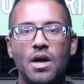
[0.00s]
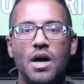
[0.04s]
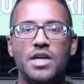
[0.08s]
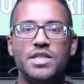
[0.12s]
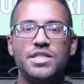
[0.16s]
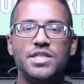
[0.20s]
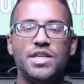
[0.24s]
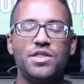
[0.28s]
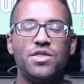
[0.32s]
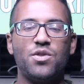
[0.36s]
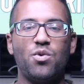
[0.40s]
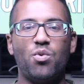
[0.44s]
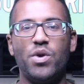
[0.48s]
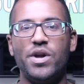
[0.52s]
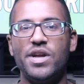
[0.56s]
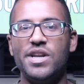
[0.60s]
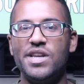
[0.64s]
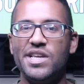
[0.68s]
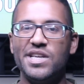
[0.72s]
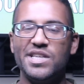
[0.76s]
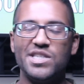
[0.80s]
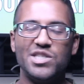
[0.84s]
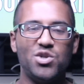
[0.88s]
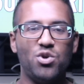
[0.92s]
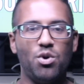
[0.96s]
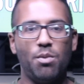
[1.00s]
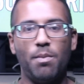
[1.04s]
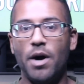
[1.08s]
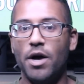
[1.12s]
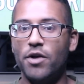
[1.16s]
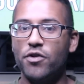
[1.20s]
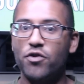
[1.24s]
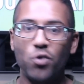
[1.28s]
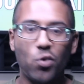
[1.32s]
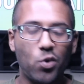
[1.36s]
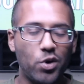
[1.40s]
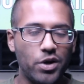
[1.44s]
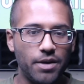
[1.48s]
I set the radius to
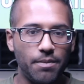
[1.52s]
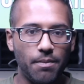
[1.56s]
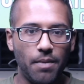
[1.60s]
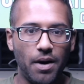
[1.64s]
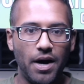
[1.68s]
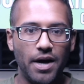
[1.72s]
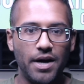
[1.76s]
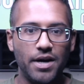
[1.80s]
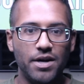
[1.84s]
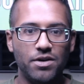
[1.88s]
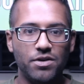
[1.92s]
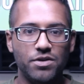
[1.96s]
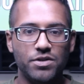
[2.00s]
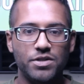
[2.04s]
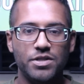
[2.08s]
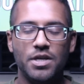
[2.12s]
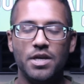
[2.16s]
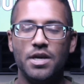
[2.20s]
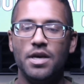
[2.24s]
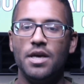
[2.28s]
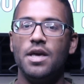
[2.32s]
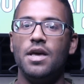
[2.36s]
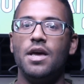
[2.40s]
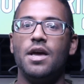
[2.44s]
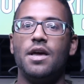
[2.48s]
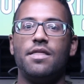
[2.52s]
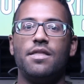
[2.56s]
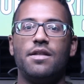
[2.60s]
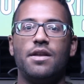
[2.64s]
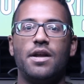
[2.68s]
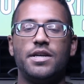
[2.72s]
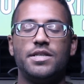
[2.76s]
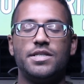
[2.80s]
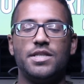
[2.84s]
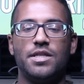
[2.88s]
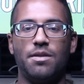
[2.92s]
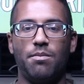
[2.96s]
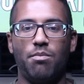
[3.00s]
about 20 miles, and then I
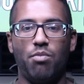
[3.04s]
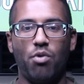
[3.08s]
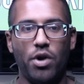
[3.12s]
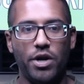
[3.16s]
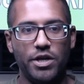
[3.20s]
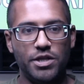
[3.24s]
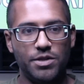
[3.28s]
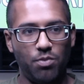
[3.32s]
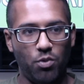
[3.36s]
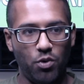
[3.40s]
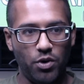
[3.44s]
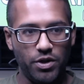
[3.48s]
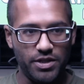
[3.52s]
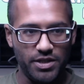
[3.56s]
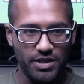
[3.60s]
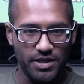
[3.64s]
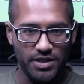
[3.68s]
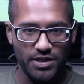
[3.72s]
set the price point to